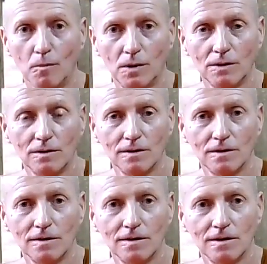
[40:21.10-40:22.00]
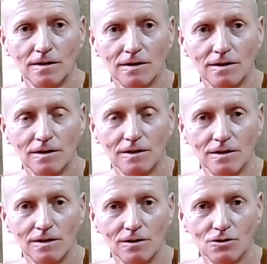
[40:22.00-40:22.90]
to restore
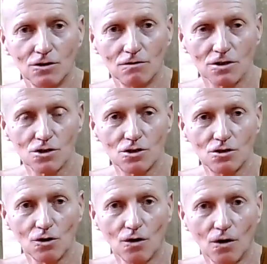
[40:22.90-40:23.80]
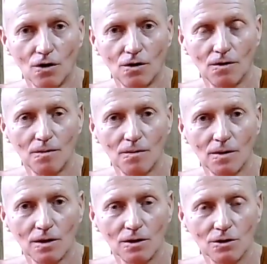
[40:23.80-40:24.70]
your sense of well-being
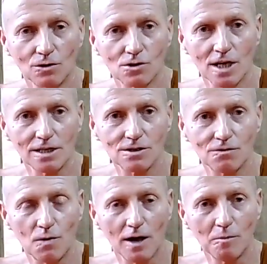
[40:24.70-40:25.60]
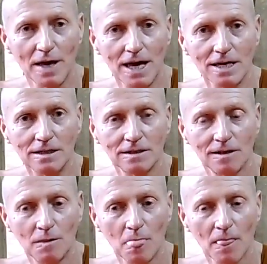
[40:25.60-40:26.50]
and
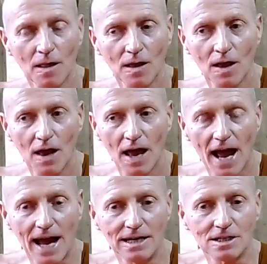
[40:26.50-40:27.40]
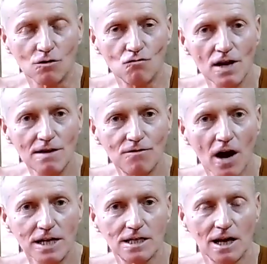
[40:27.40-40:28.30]
revitalize,
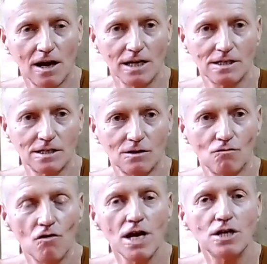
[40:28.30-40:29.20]
recharge your batteries,